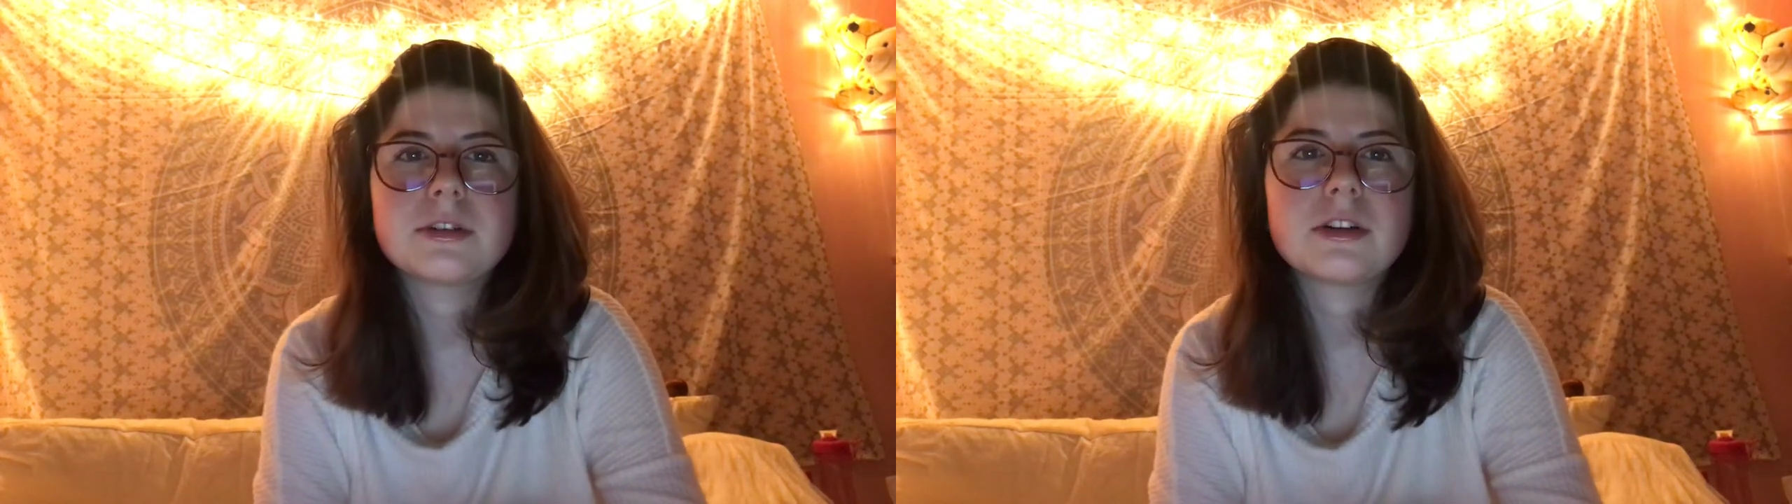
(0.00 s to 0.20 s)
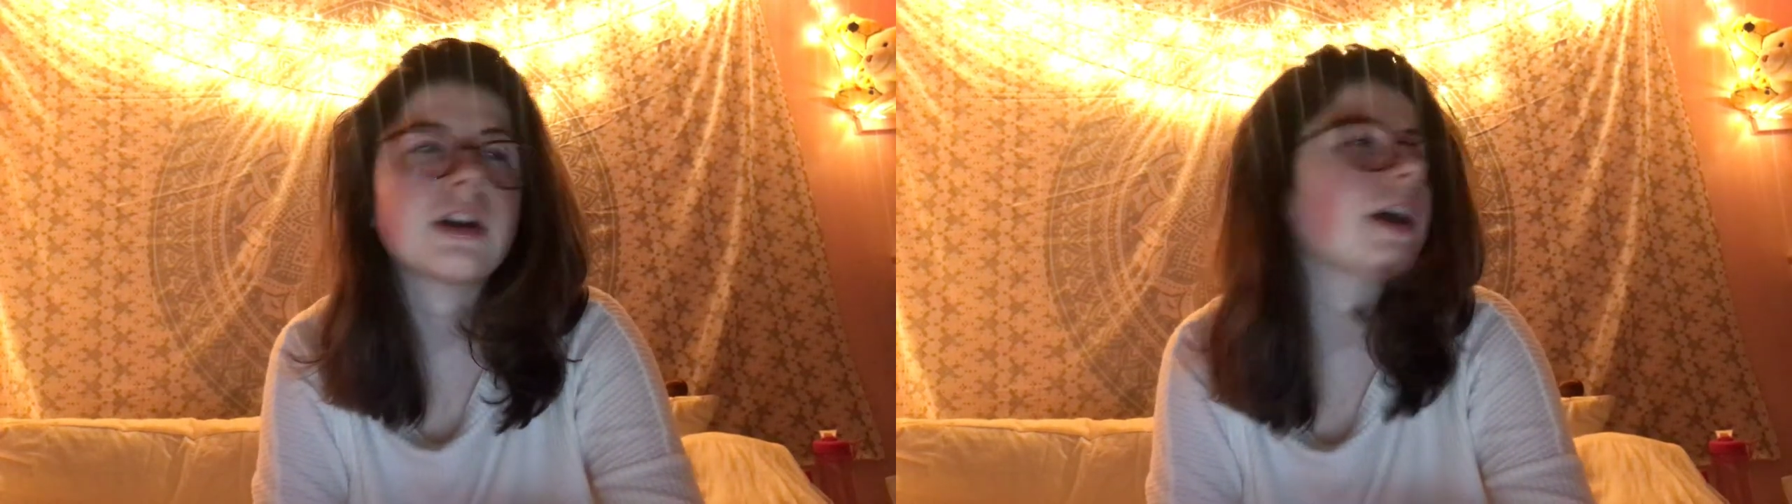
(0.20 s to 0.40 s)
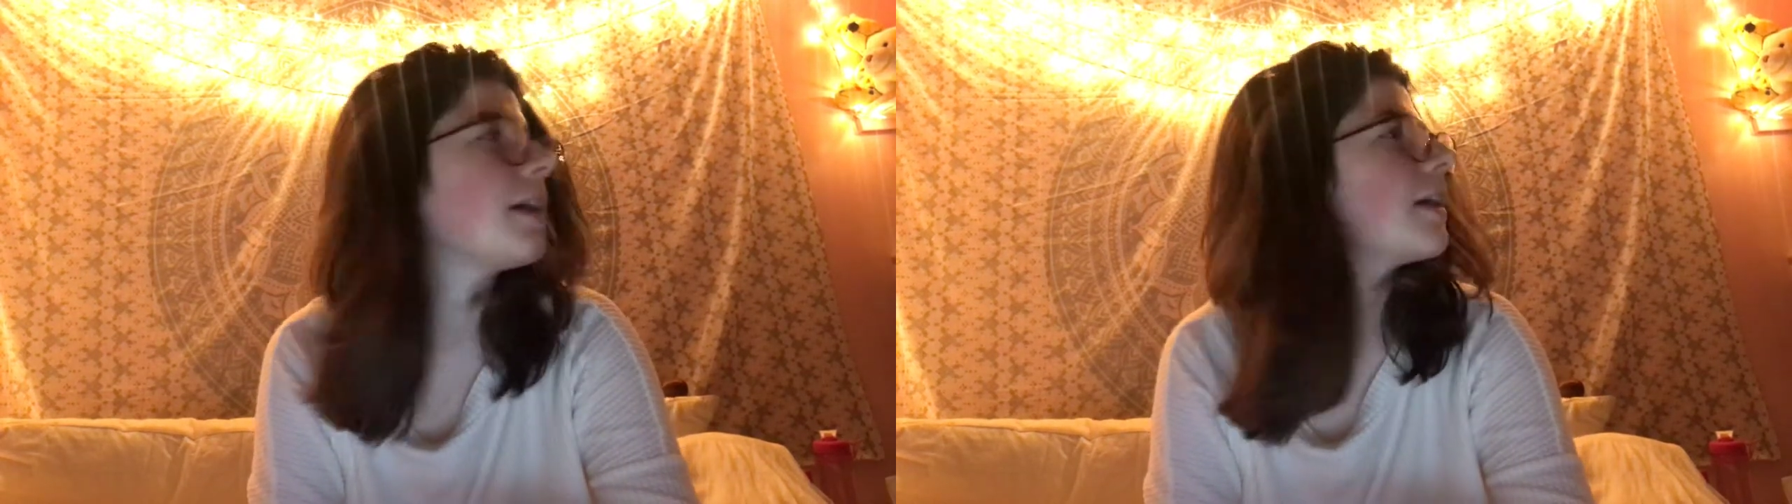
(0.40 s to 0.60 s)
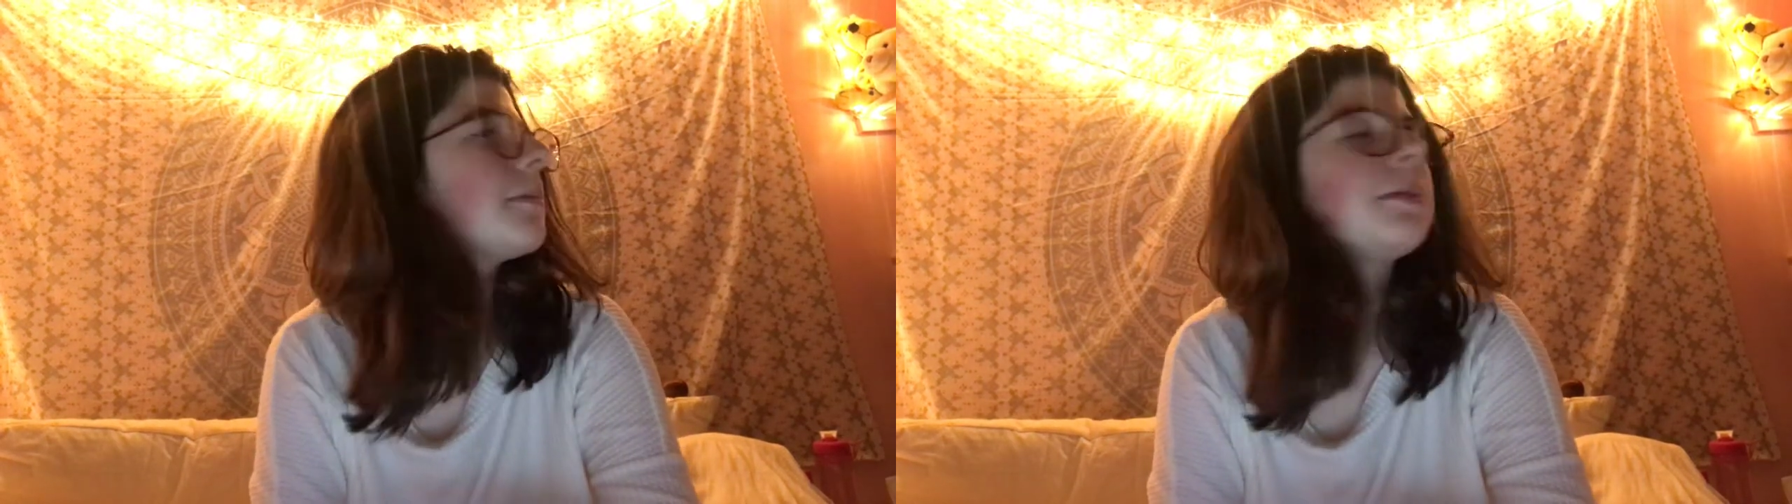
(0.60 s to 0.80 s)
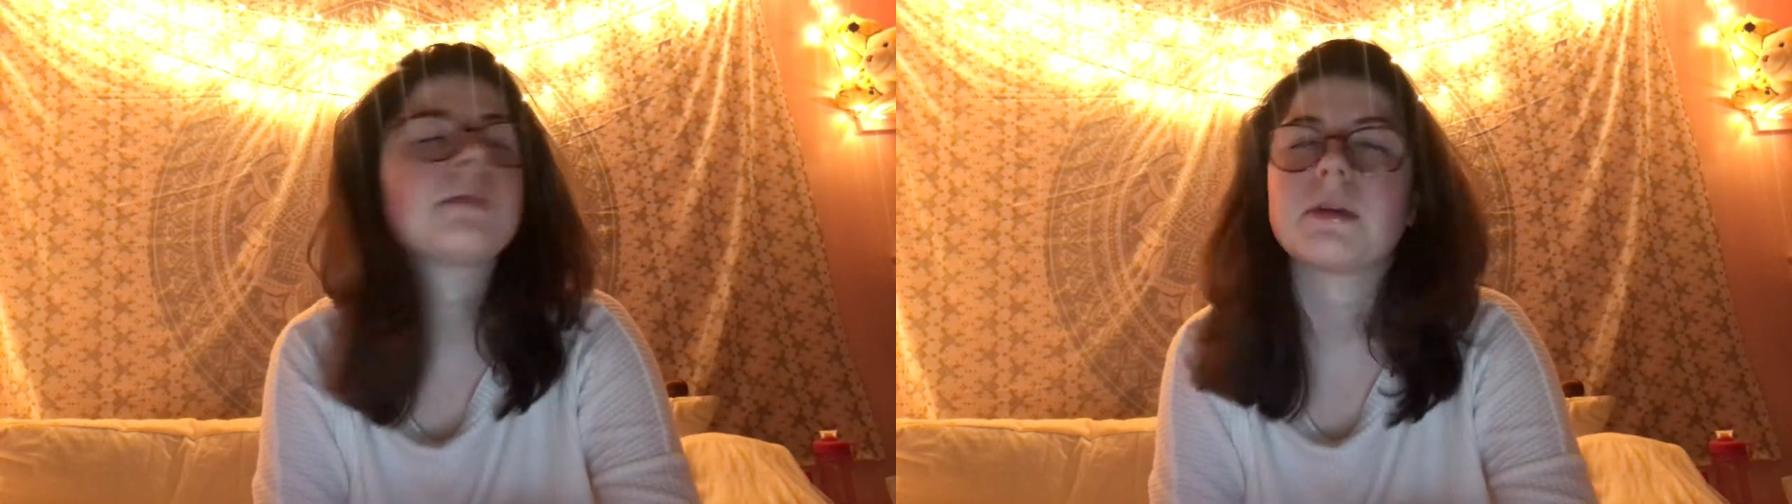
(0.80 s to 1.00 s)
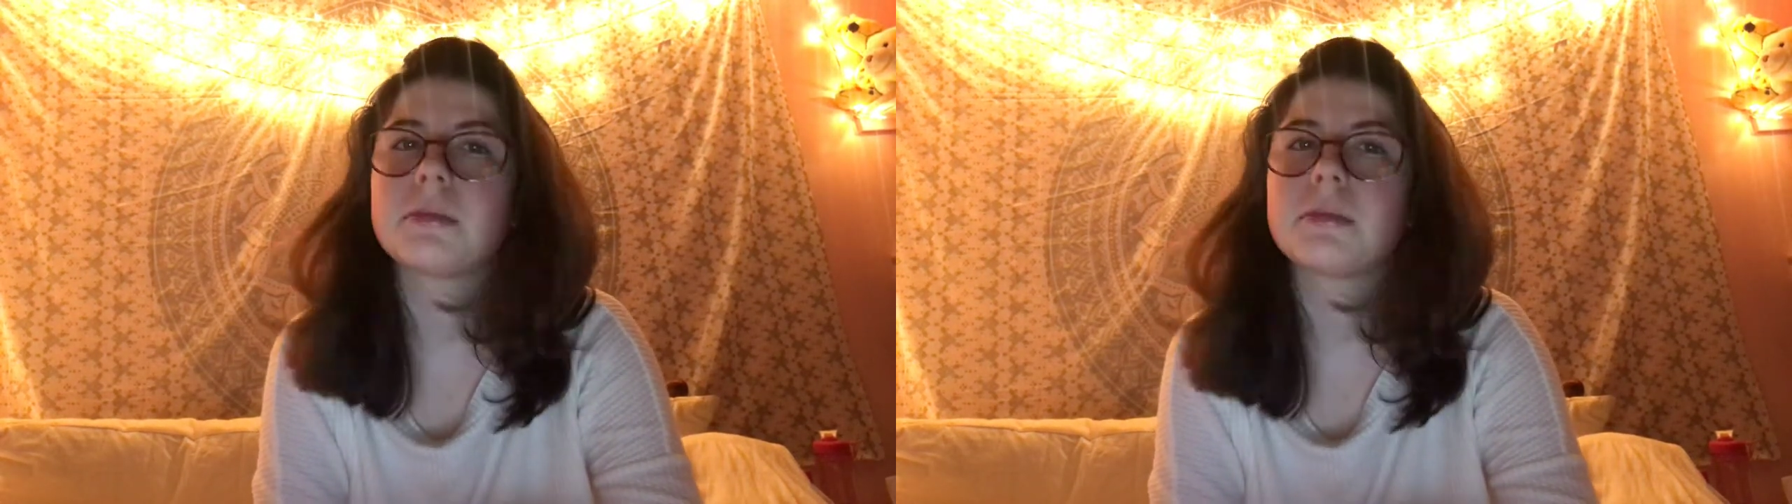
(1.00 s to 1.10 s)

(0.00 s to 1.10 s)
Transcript: or I am in bed,